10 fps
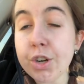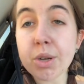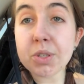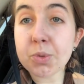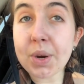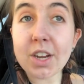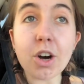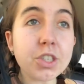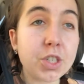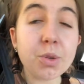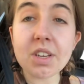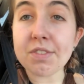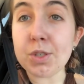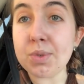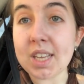During winter break also,
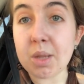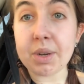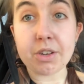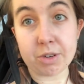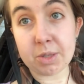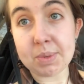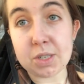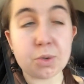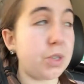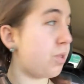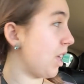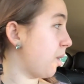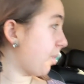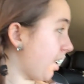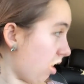if you celebrate Christmas or you
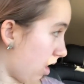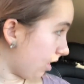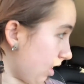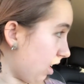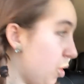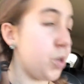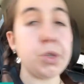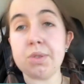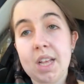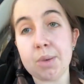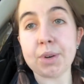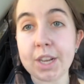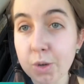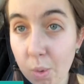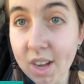celebrate Hanukkah or you
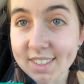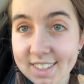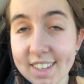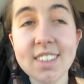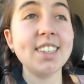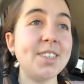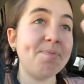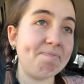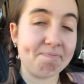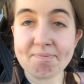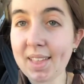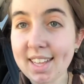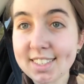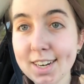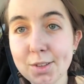celebrate Kwanzaa,
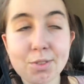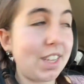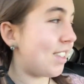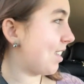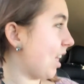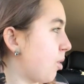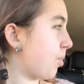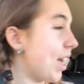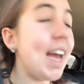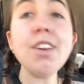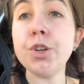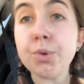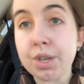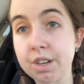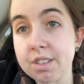that's another thing to celebrate, and New
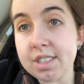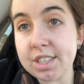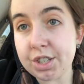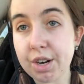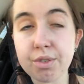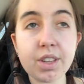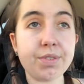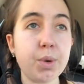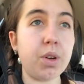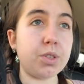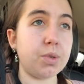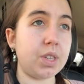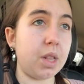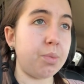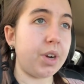Year's in general if you also
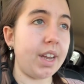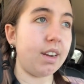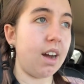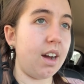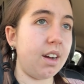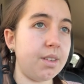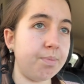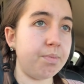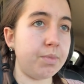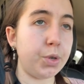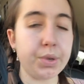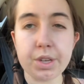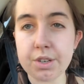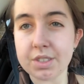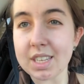celebrate um, New
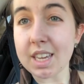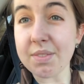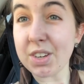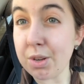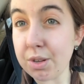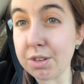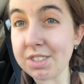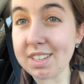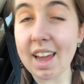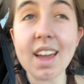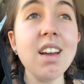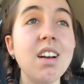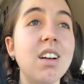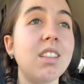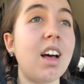Year's Eve and New Year's Day.
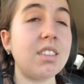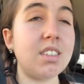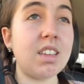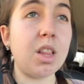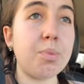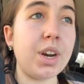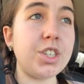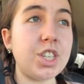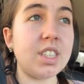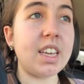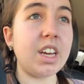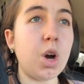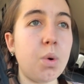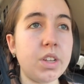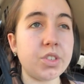Lots of celebrations can
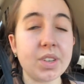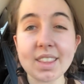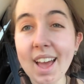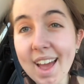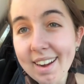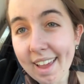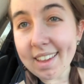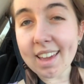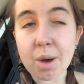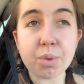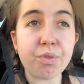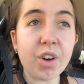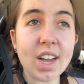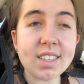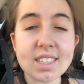go on during that, hanging out with
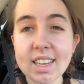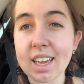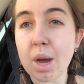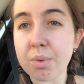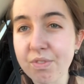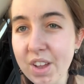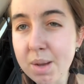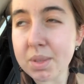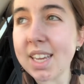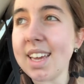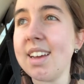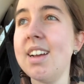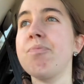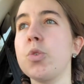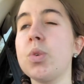friends, hanging out with family,
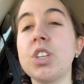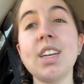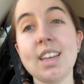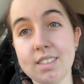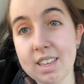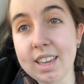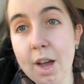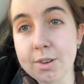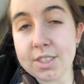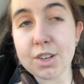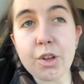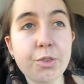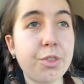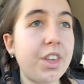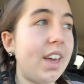which I guess can count as
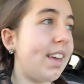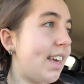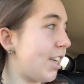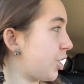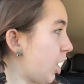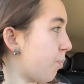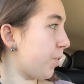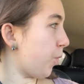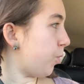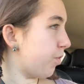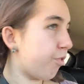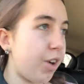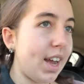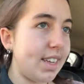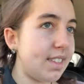another thing. Catching up with old
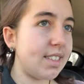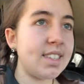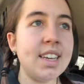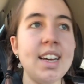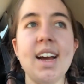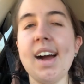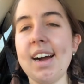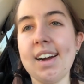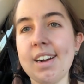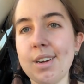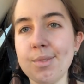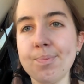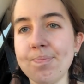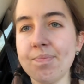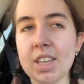friends
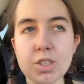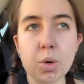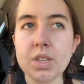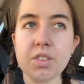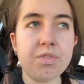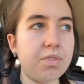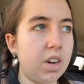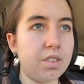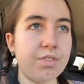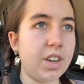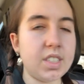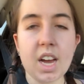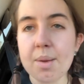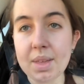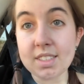um, is always a, f a fun
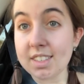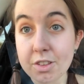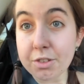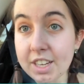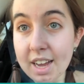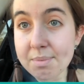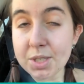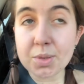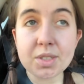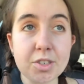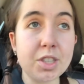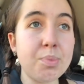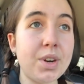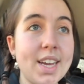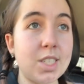time. That's another thing I've been doing during the
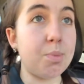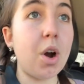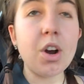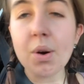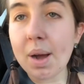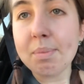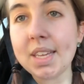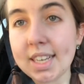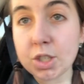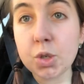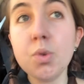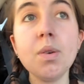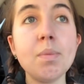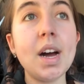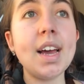break. Tomorrow I'm meeting two
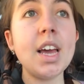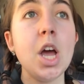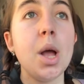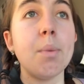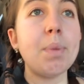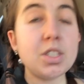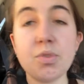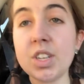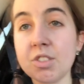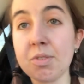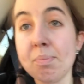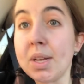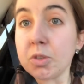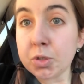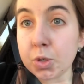of my best friends from
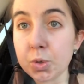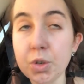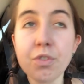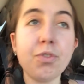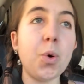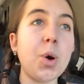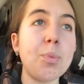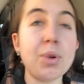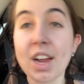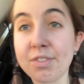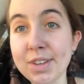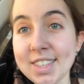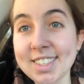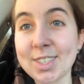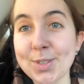middle school for
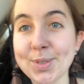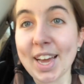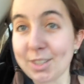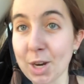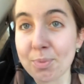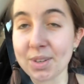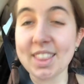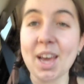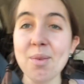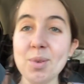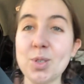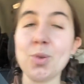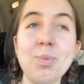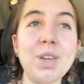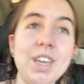breakfast to catch up with them, which
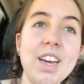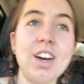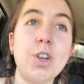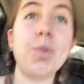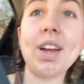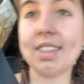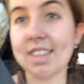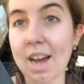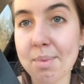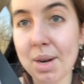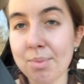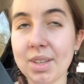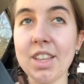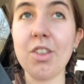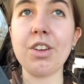will be a great time and I'm
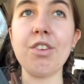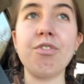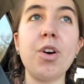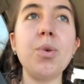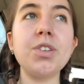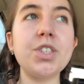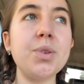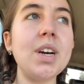really looking forward to